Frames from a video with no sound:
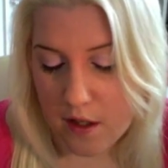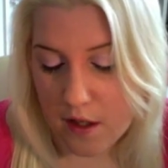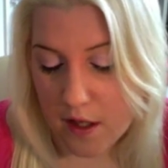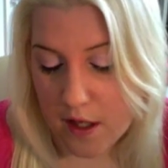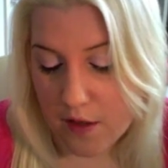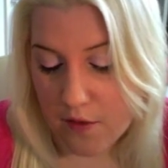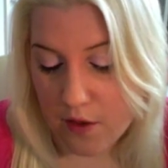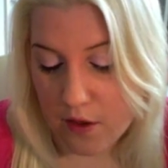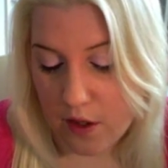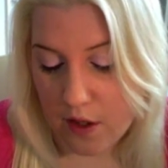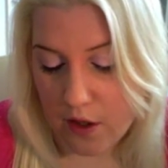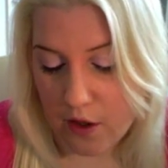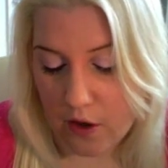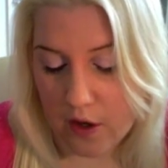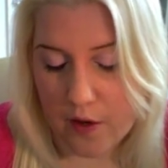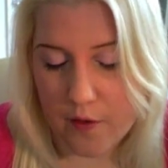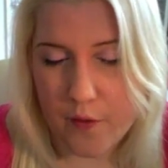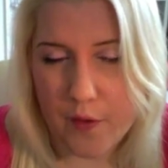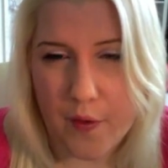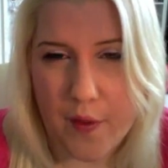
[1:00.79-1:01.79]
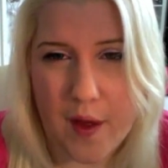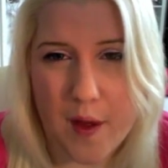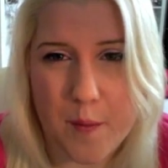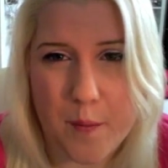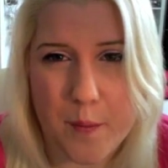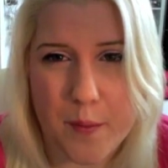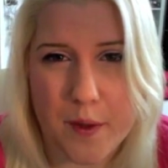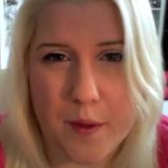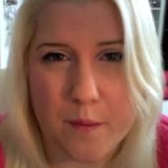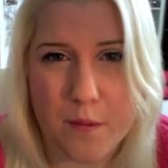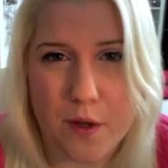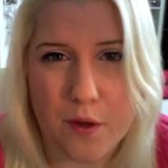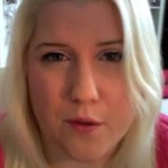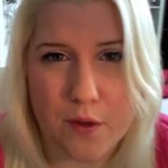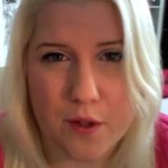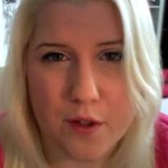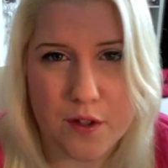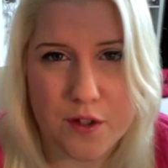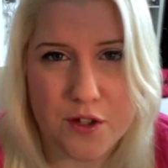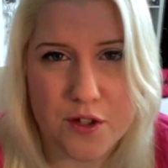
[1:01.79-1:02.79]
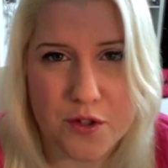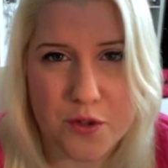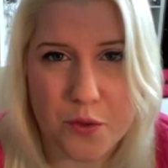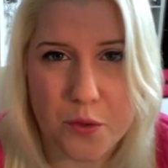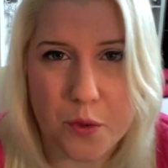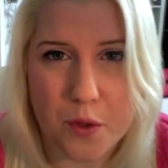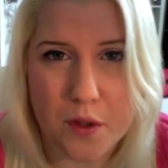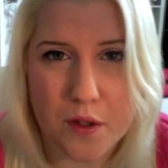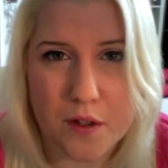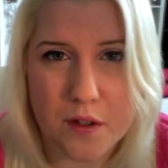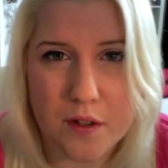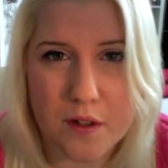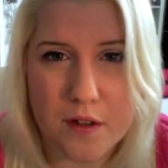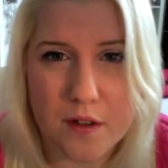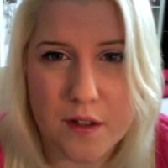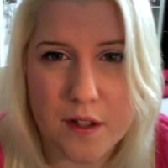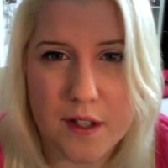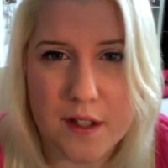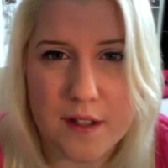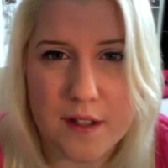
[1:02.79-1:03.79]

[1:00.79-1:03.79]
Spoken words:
I get a lot of credit for that, but I'm not really sure that